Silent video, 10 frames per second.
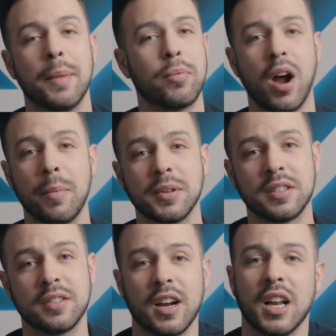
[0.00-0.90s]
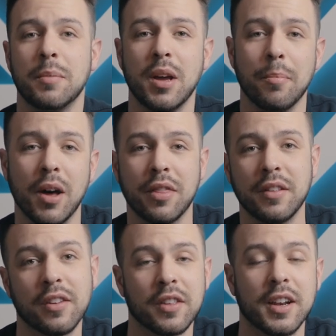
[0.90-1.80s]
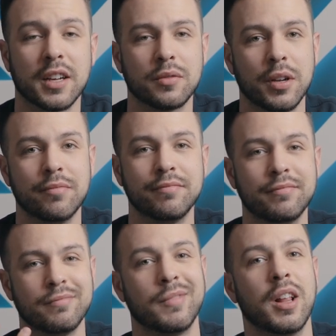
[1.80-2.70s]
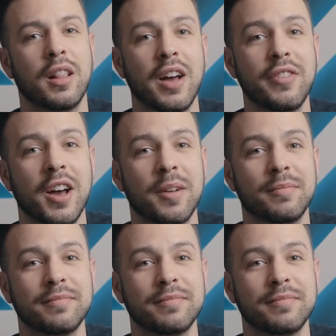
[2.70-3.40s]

I promise it's not going to be a month until the next one. Love ya.